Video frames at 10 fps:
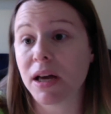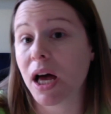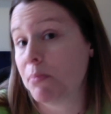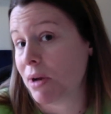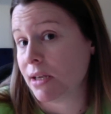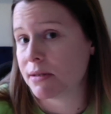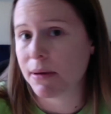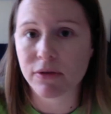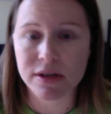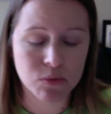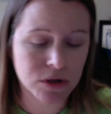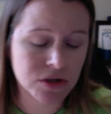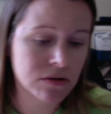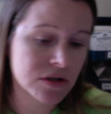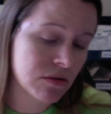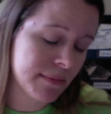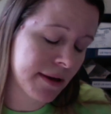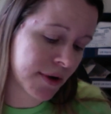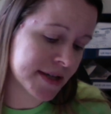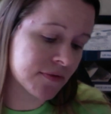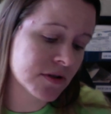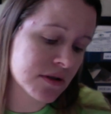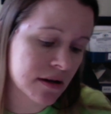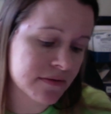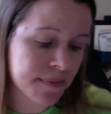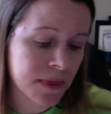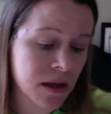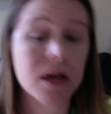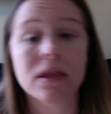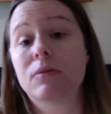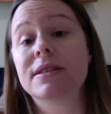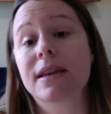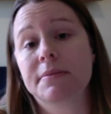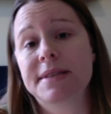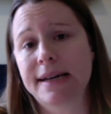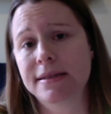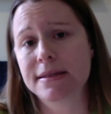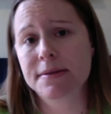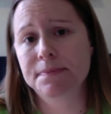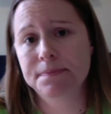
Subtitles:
money to pay for this war. So there was three main ways. First off, there was income taxes.